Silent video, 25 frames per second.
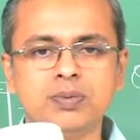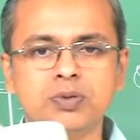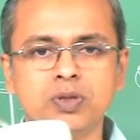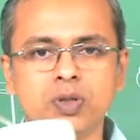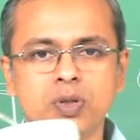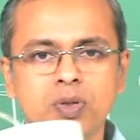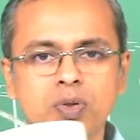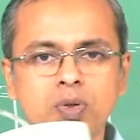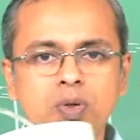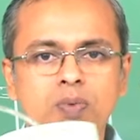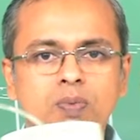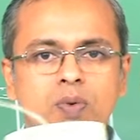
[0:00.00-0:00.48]
So,
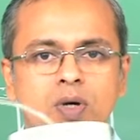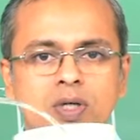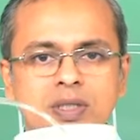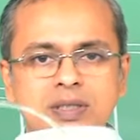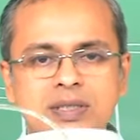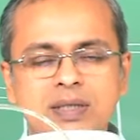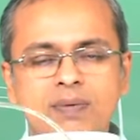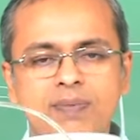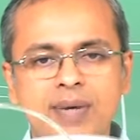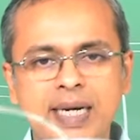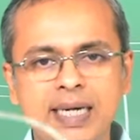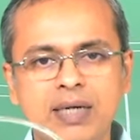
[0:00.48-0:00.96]
you know what is
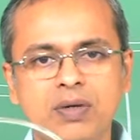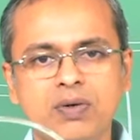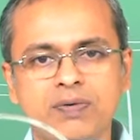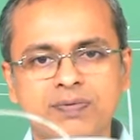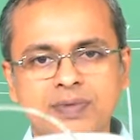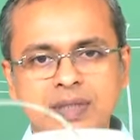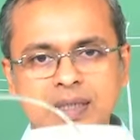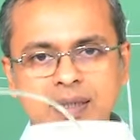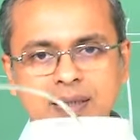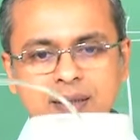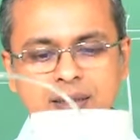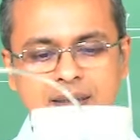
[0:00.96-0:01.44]
the weight of
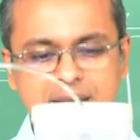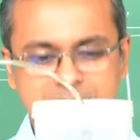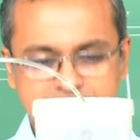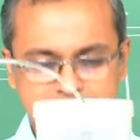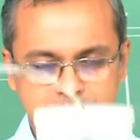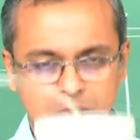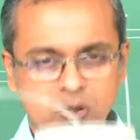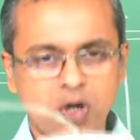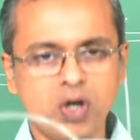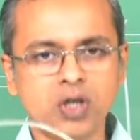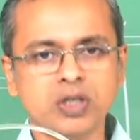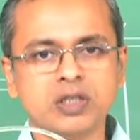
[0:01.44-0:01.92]
this
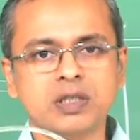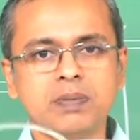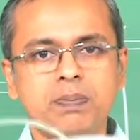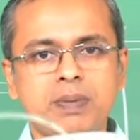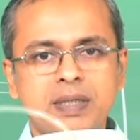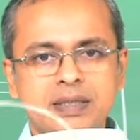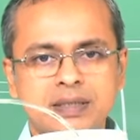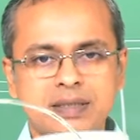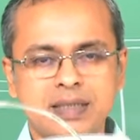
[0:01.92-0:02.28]
box plus